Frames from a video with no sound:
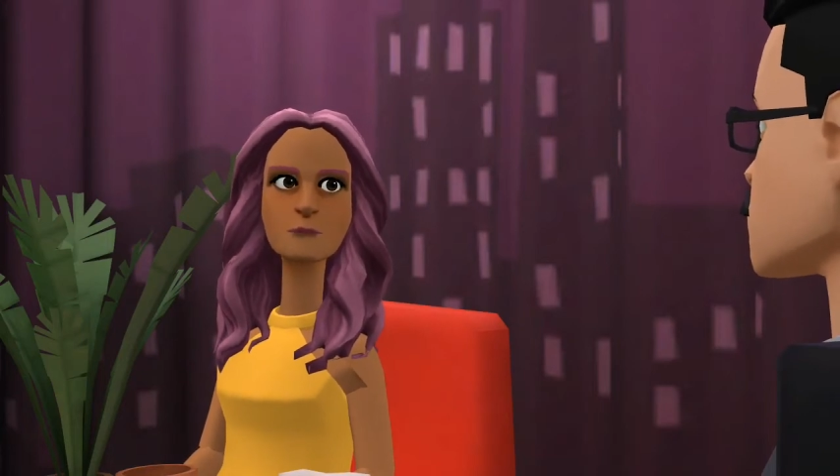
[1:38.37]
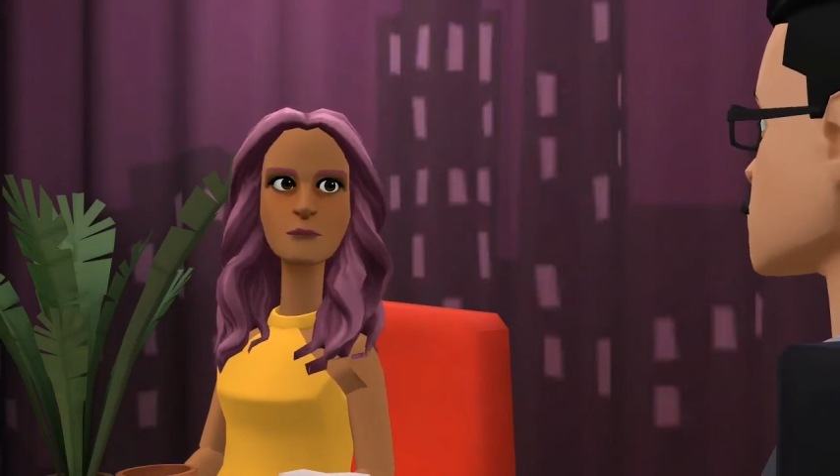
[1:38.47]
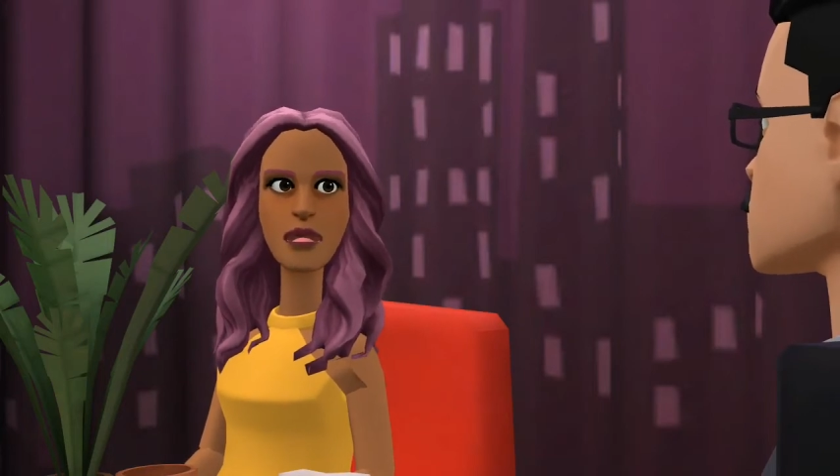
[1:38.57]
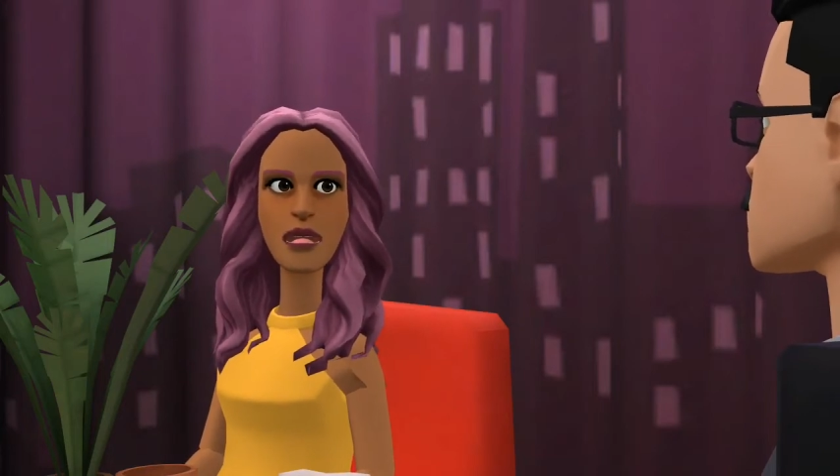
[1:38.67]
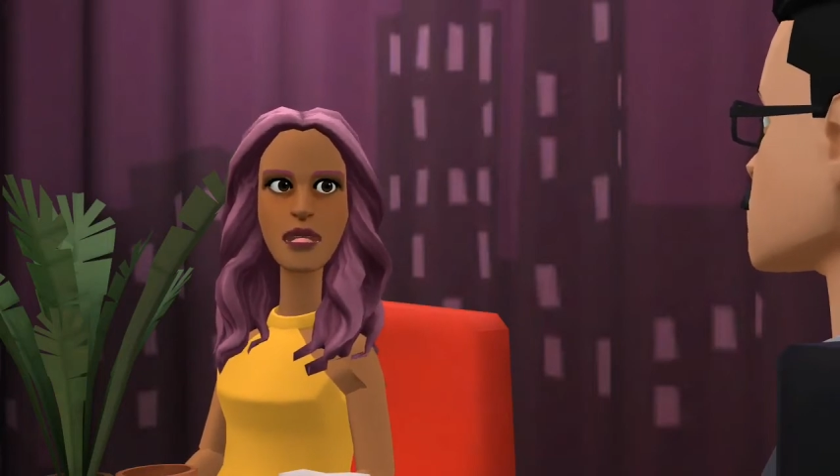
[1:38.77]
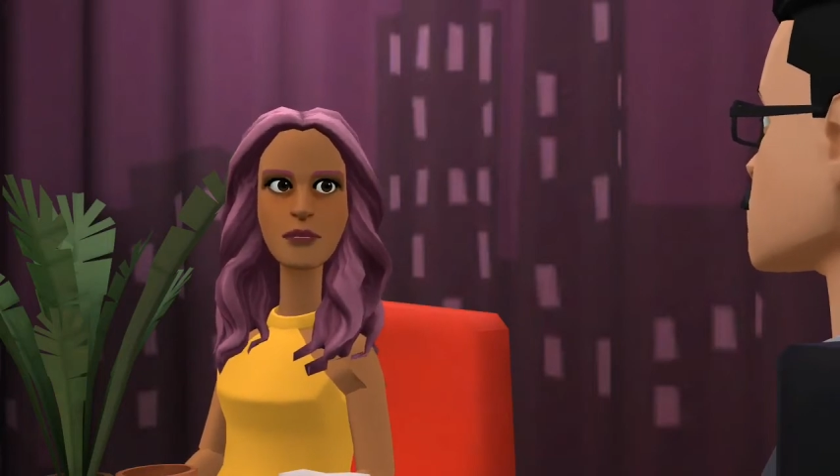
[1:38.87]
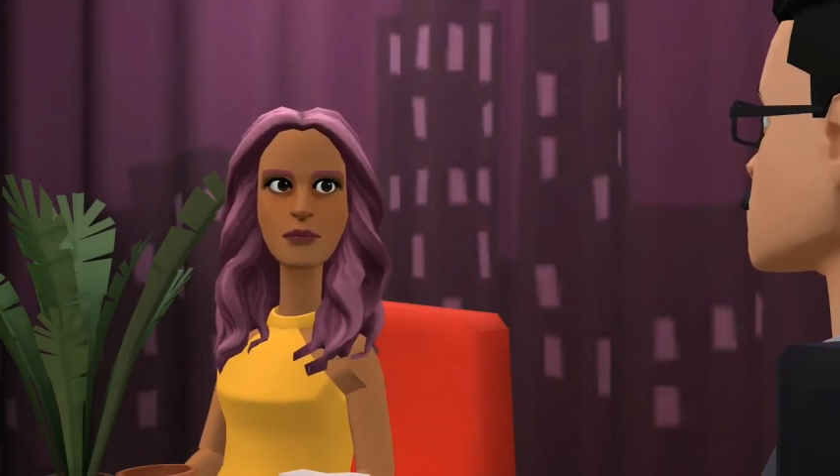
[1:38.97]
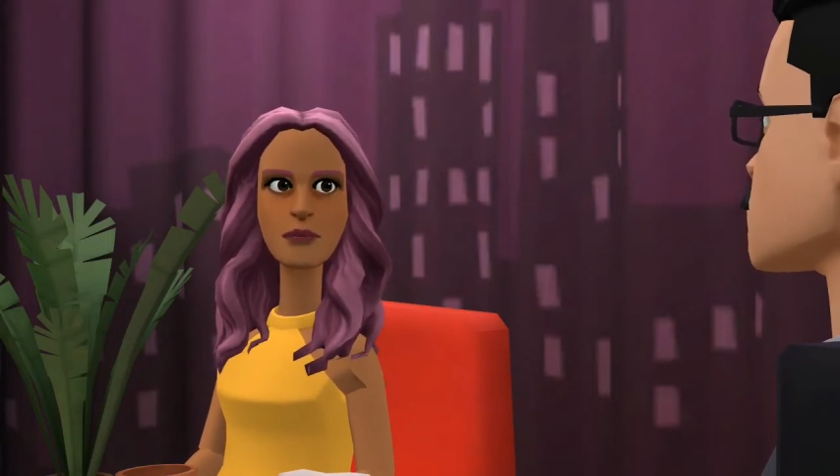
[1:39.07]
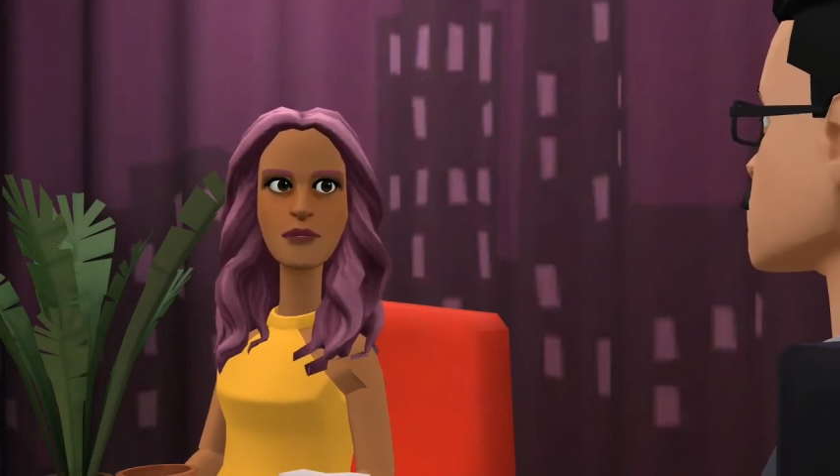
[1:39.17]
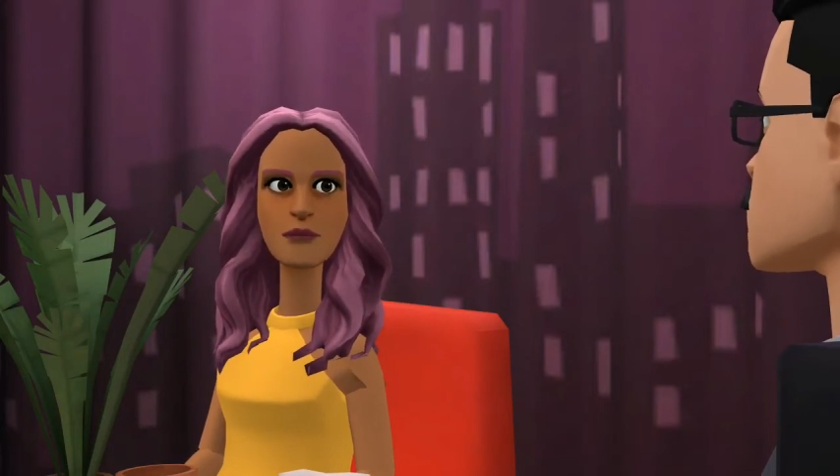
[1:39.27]
But
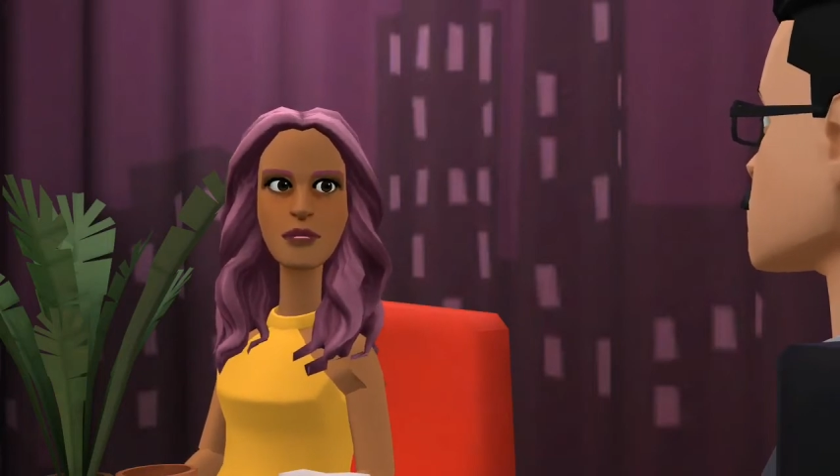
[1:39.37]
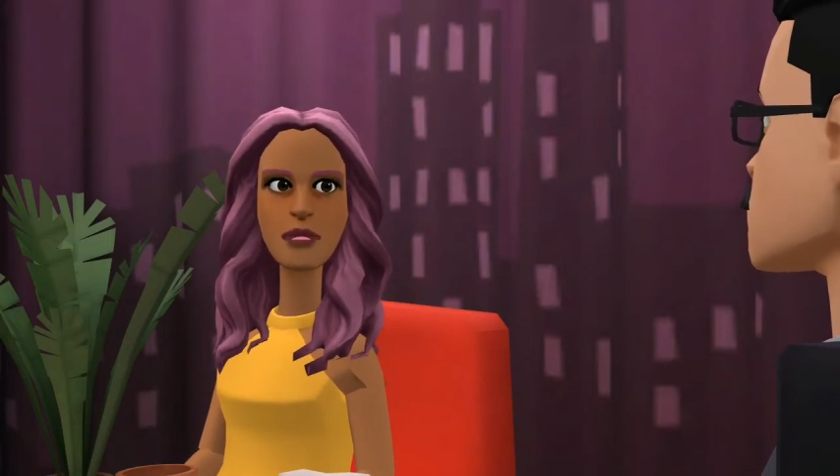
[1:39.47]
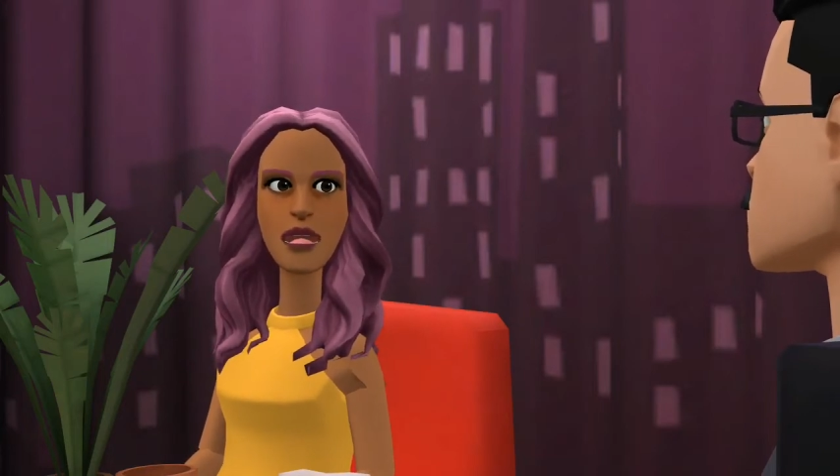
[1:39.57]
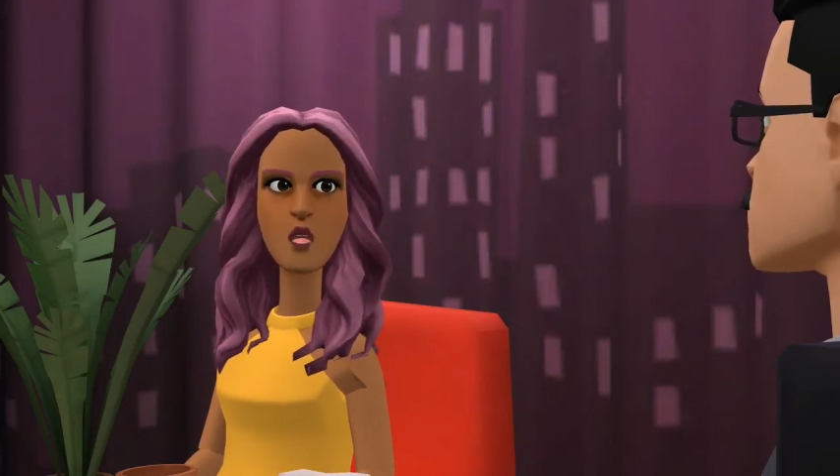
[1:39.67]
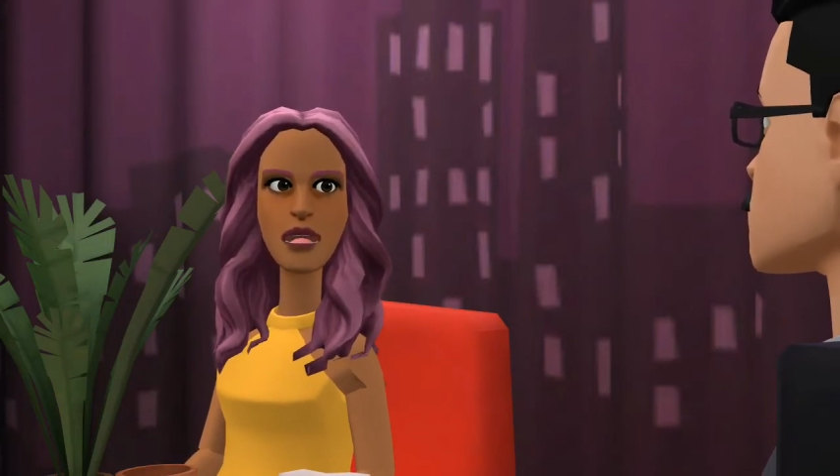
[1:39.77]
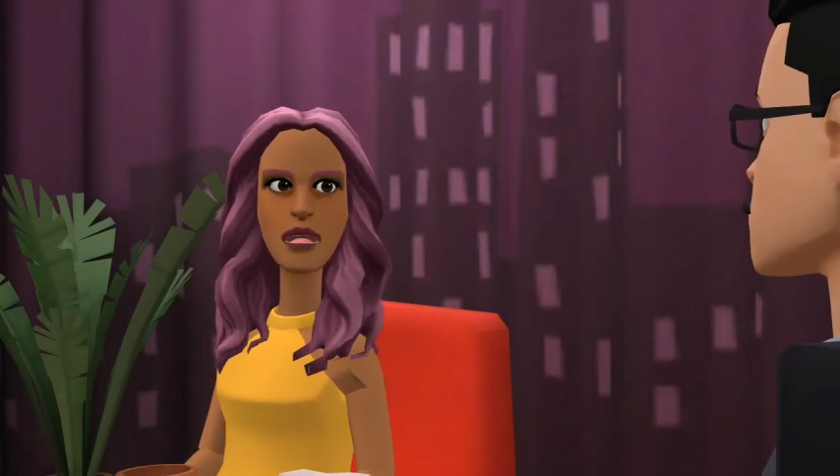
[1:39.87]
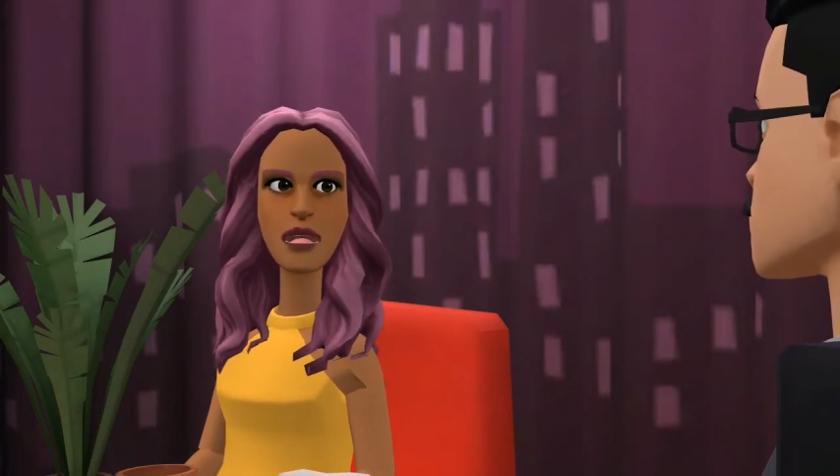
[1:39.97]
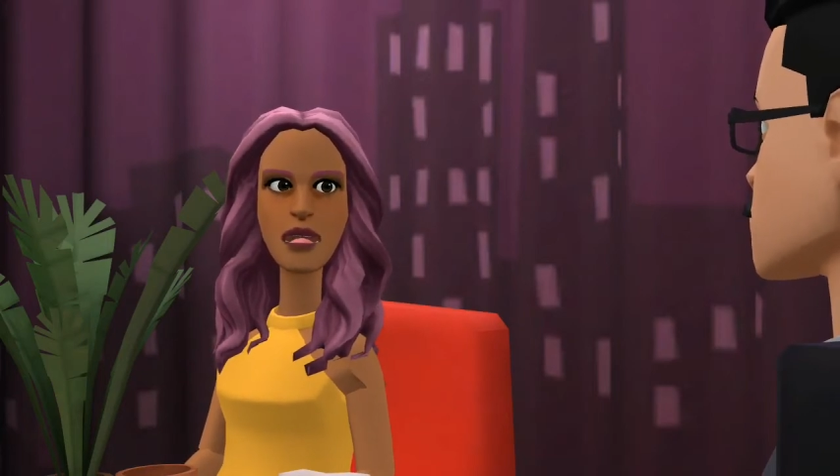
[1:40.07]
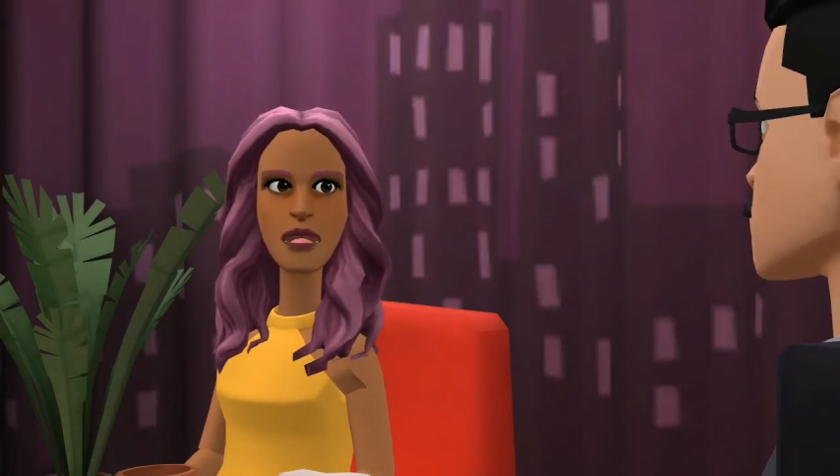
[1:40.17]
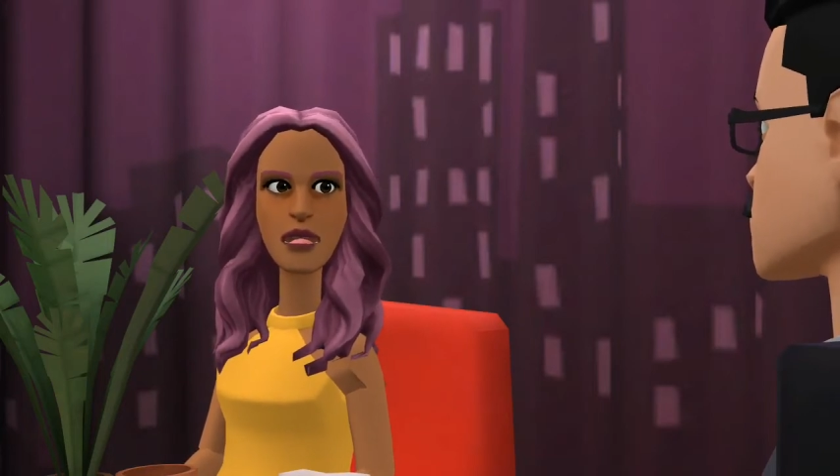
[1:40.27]
if my
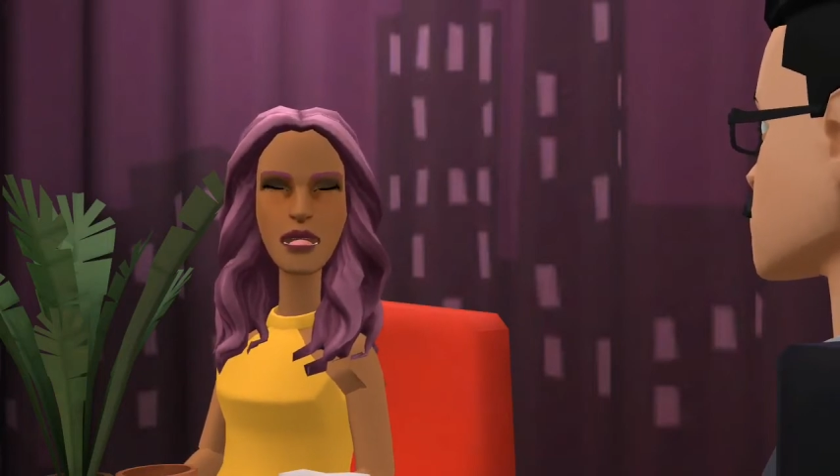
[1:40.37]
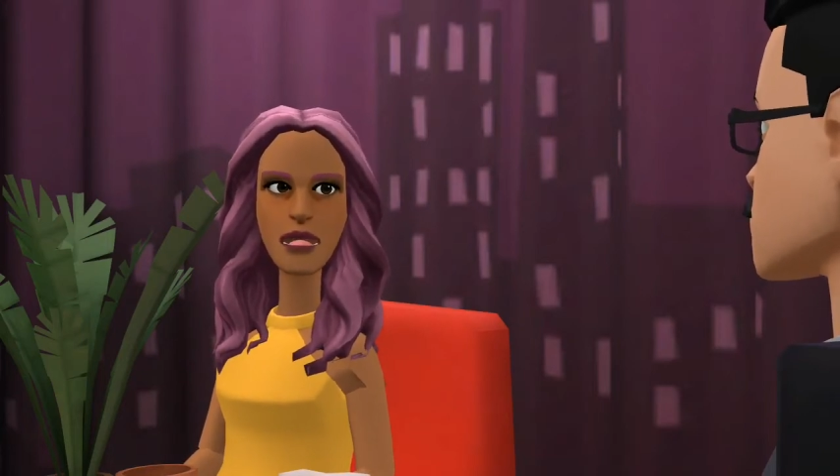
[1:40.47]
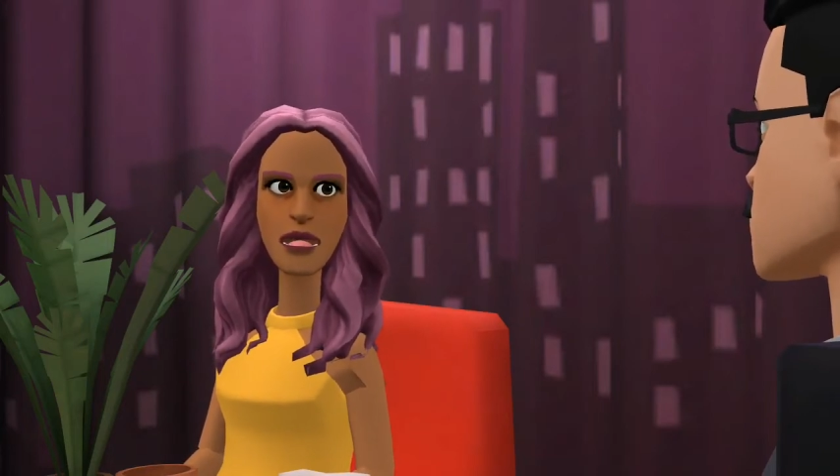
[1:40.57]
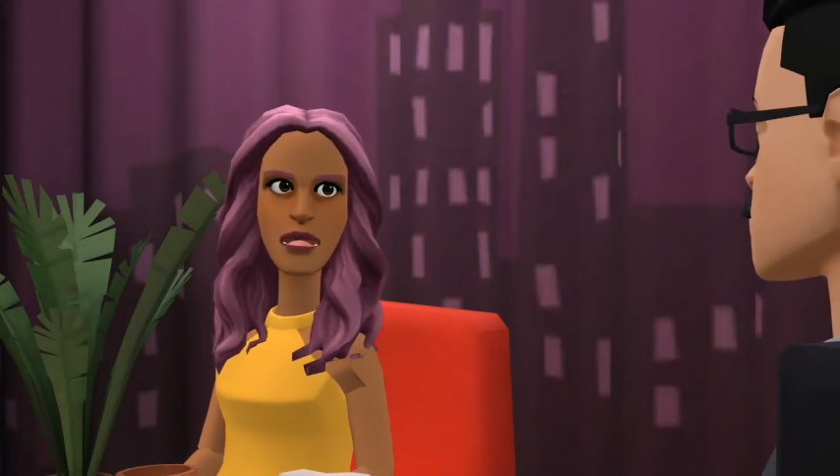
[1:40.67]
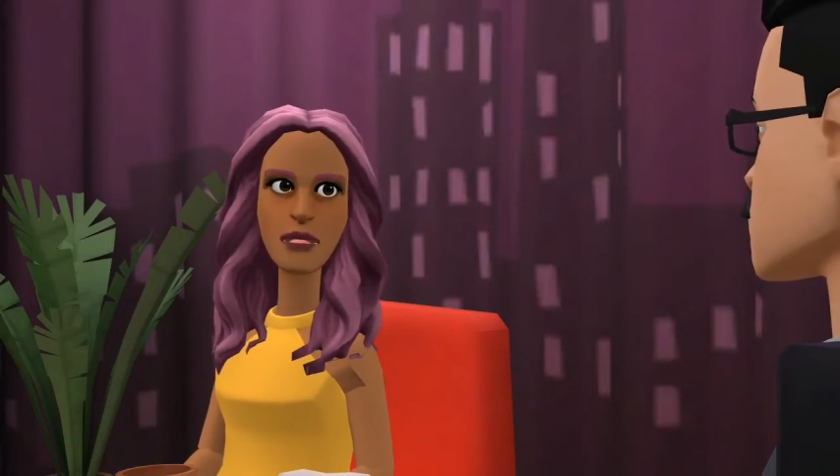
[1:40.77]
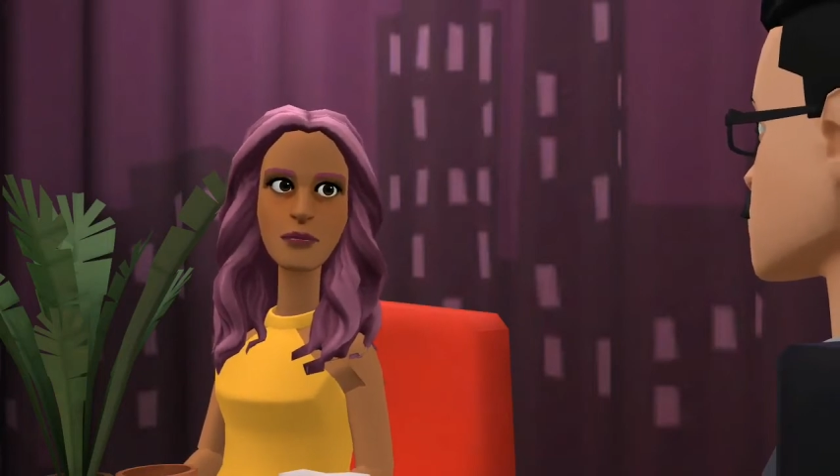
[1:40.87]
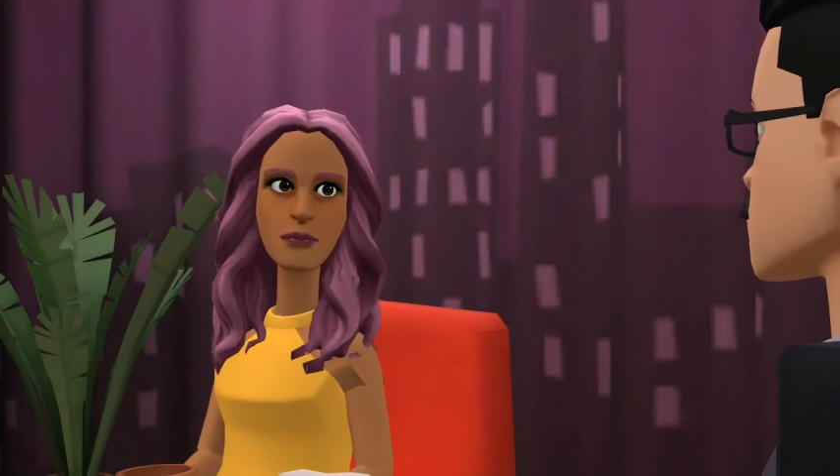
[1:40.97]
situation changes,